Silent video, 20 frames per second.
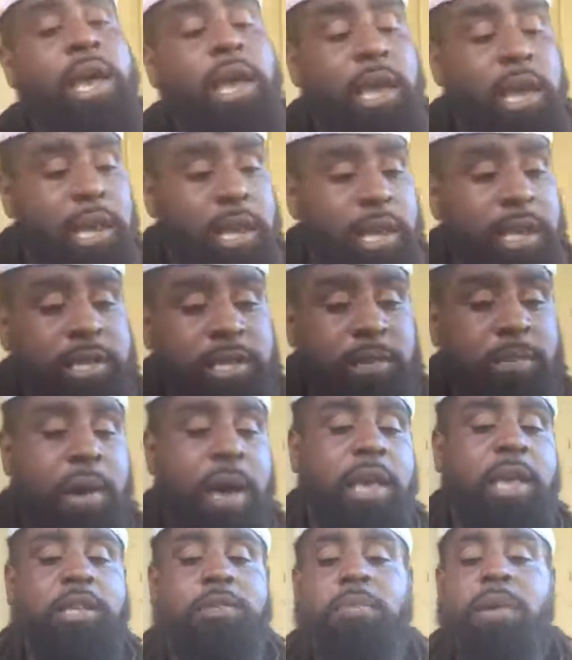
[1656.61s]
it is a
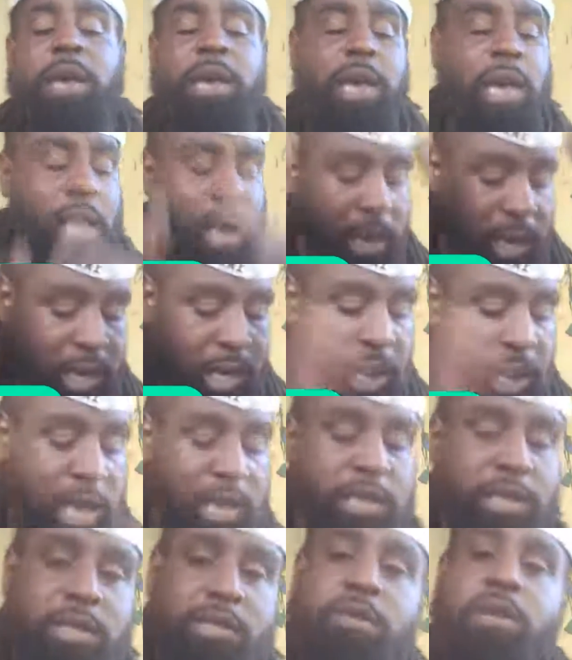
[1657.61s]
bias play, and
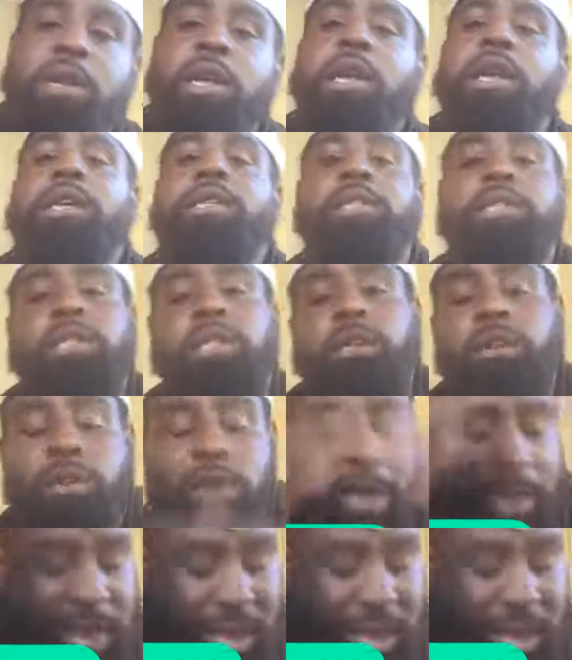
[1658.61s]
yes, it's going to hit still,